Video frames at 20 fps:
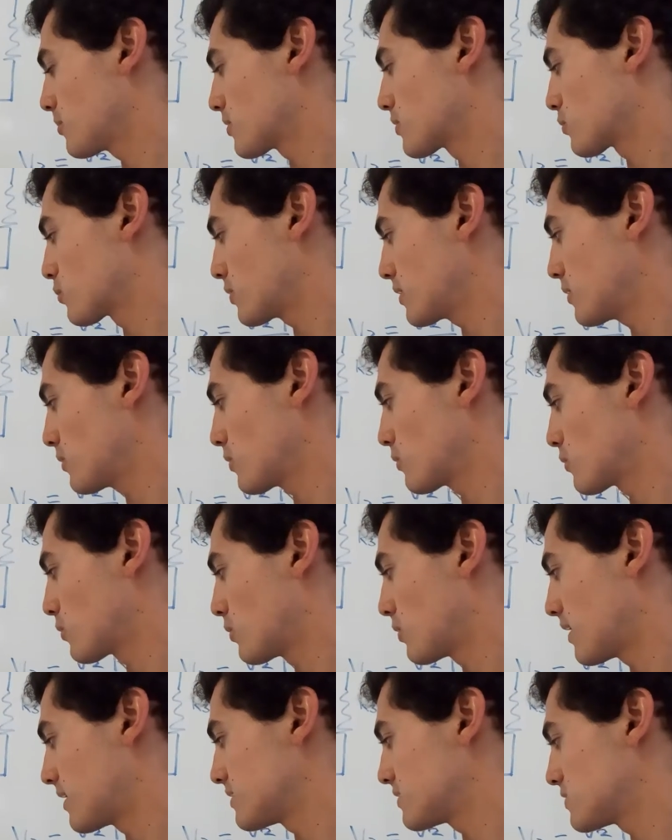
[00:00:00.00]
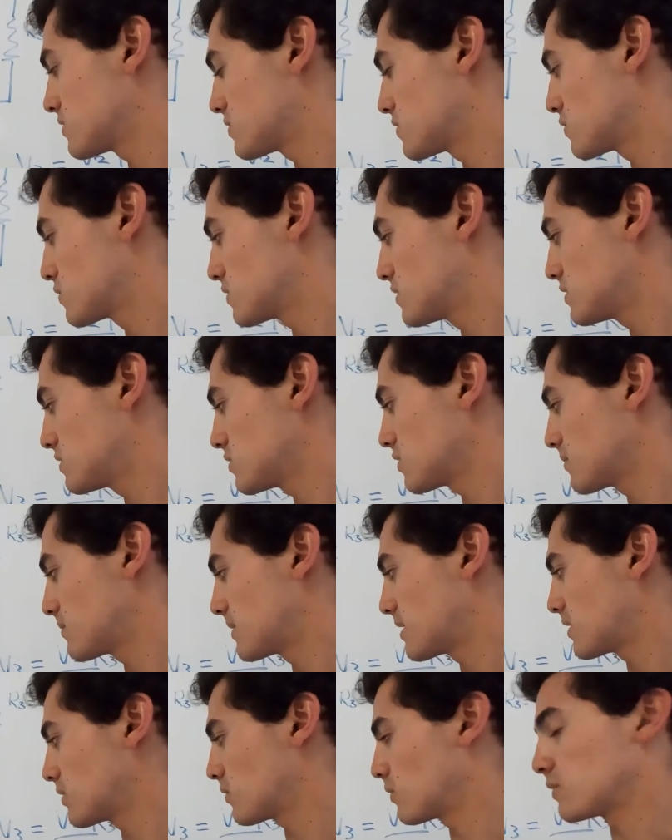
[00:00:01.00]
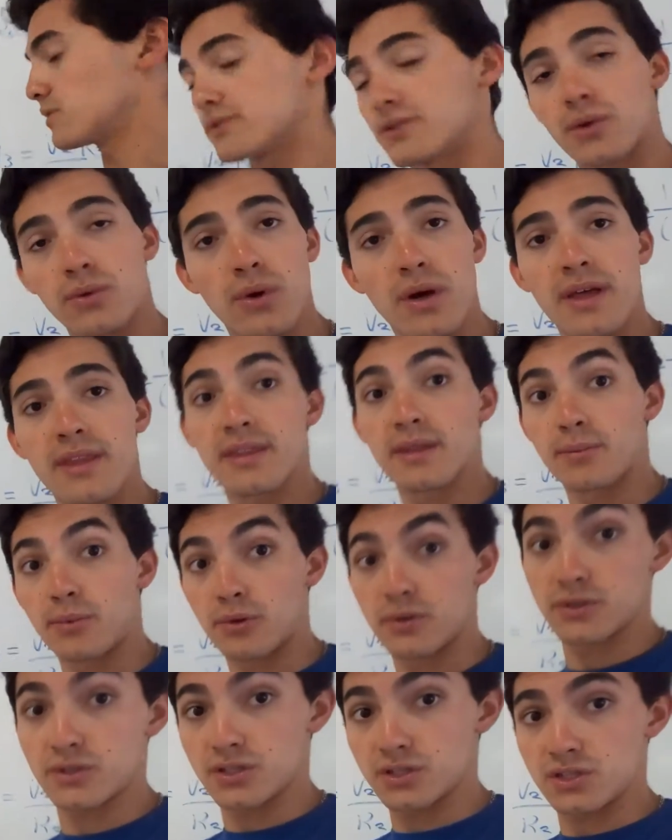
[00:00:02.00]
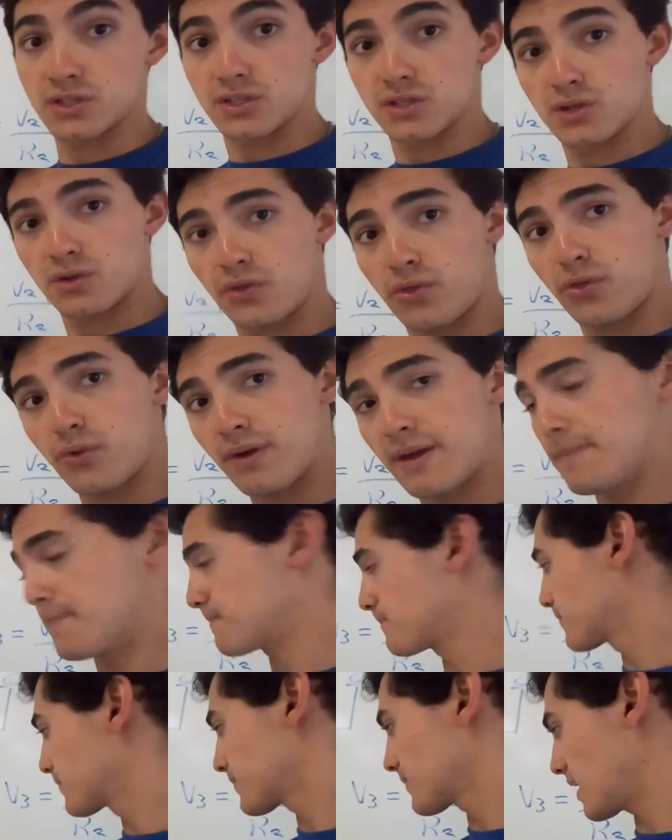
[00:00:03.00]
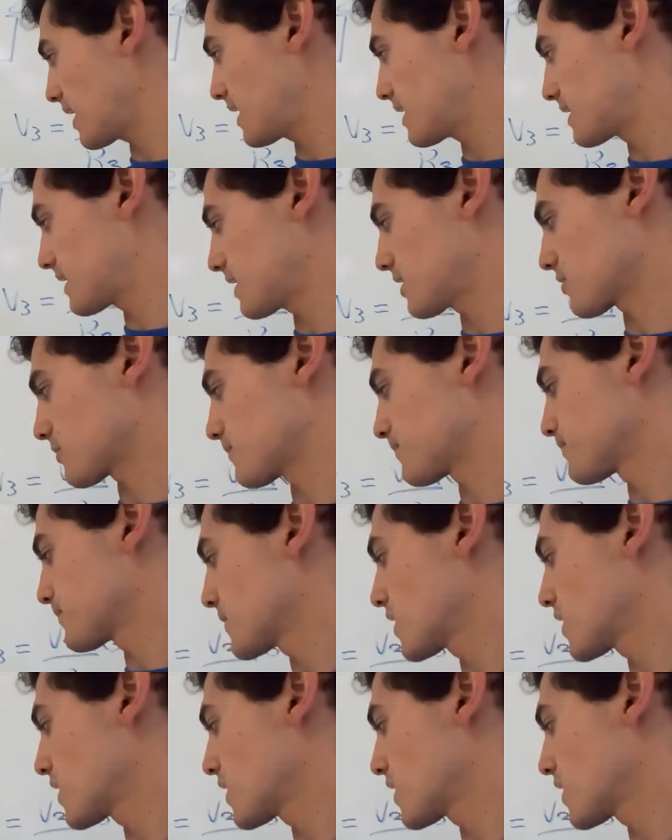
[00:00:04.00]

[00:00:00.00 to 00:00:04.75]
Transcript: but we want to determine also the voltage 3 in here.